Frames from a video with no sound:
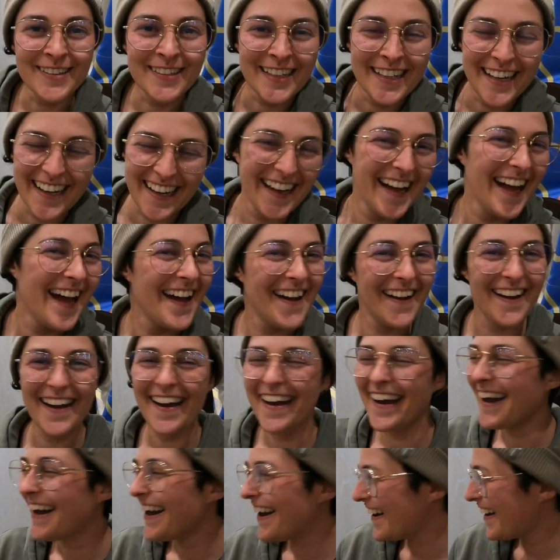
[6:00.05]
I have
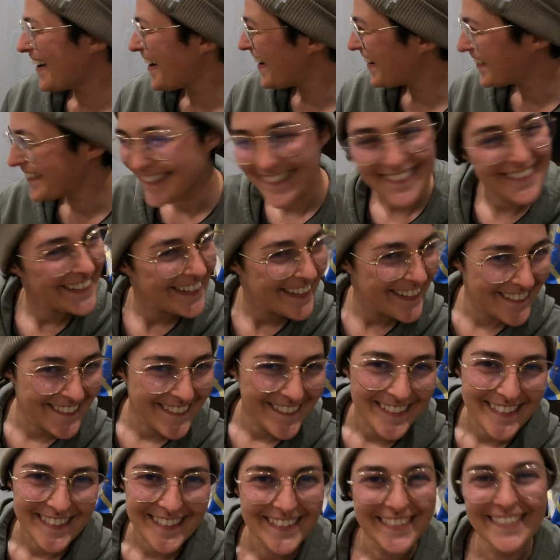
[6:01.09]
faith in you.
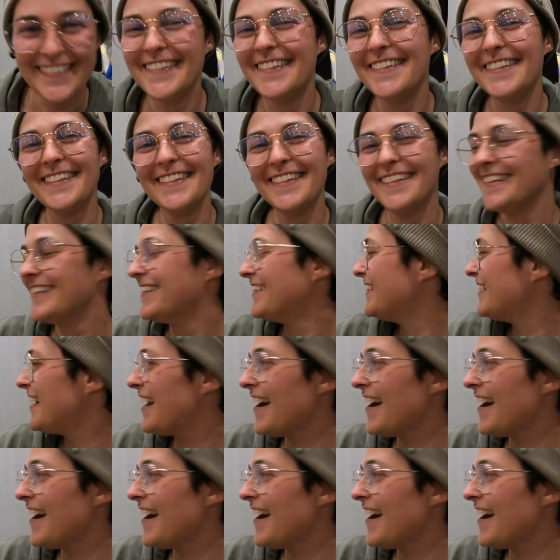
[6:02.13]
You can do it.